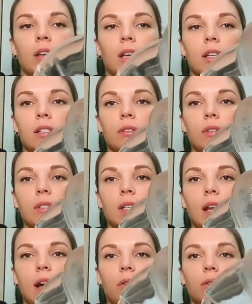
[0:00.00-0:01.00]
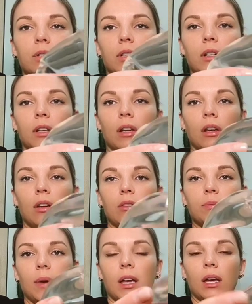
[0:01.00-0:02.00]
I can squeeze it out and it
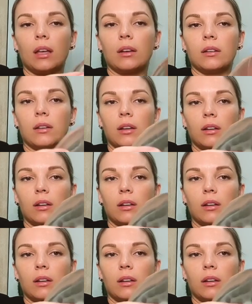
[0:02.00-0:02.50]
goes back in.